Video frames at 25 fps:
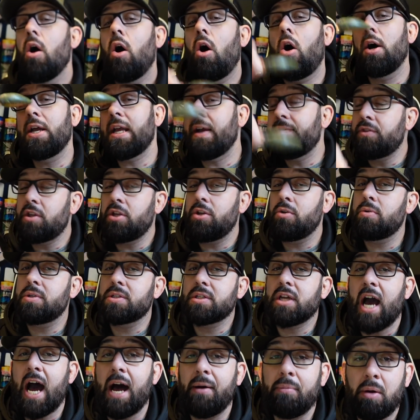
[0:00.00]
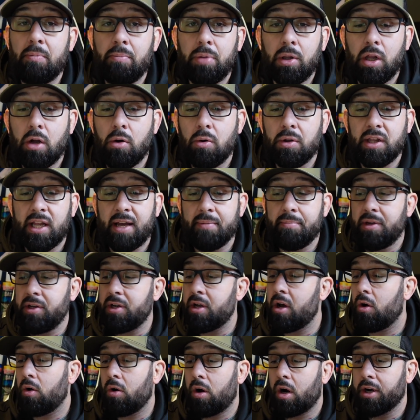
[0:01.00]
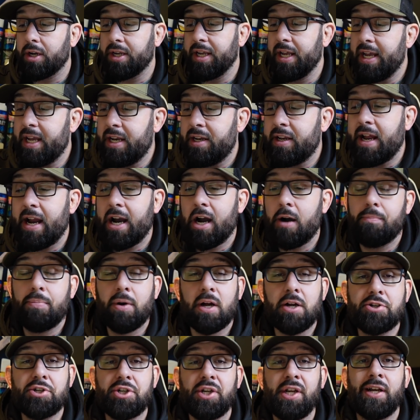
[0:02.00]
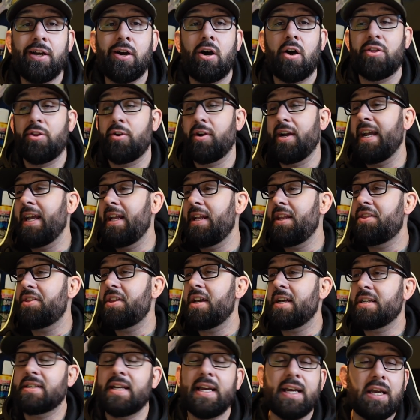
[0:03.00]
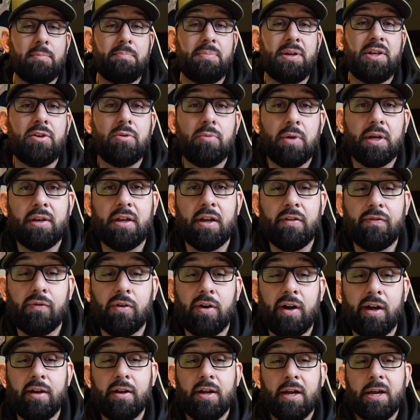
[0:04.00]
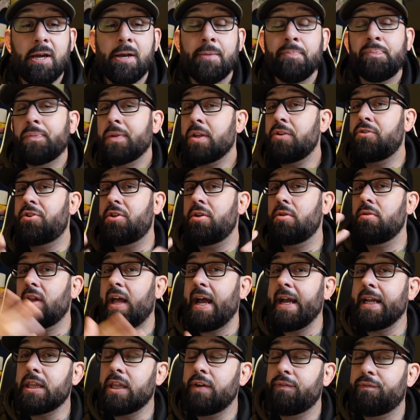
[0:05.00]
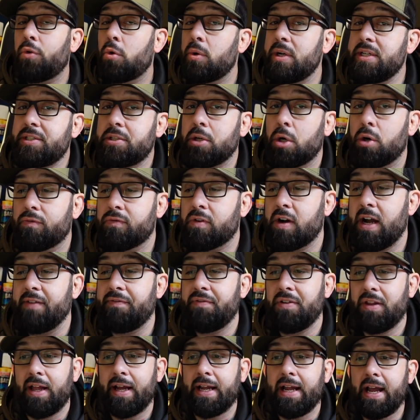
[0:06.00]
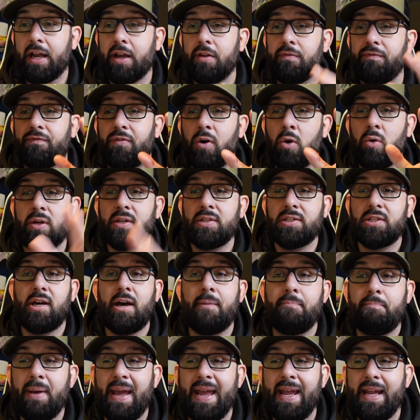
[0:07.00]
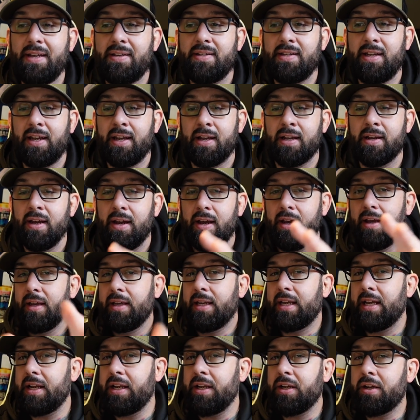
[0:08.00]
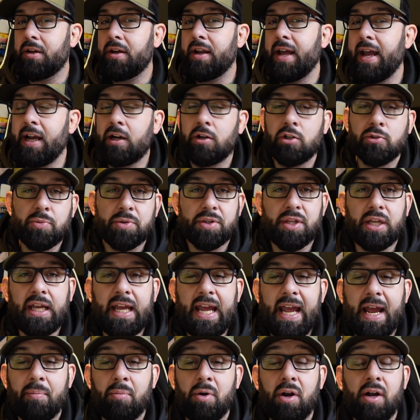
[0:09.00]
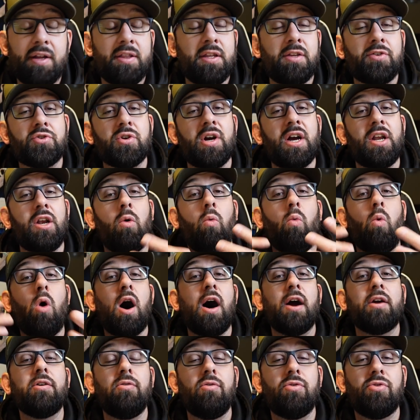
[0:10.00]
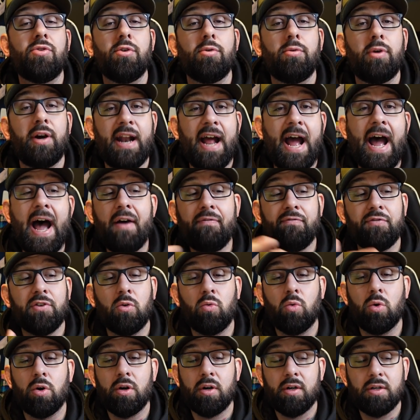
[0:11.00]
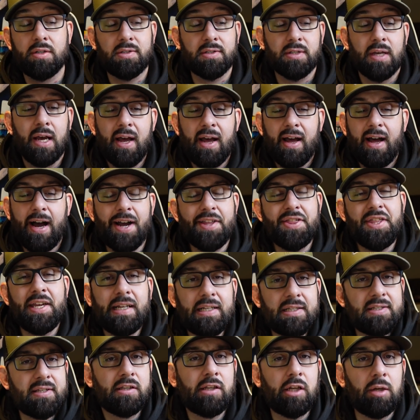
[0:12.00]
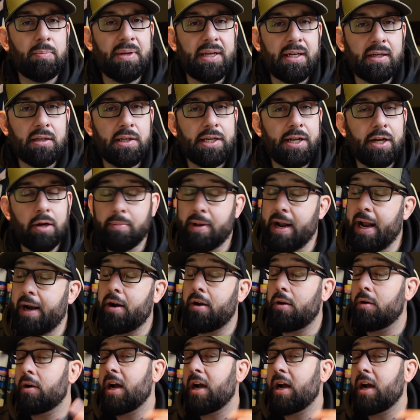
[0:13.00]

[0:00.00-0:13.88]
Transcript: All you have to do is comment below and let me know. Are you into airbrushing? Are there any things I could be doing different? Do you like the voiceover? I feel like I can focus on painting, getting good angles with the camera, and then trying to walk you through it afterwards. I think it's a little bit cleaner, but I don't know.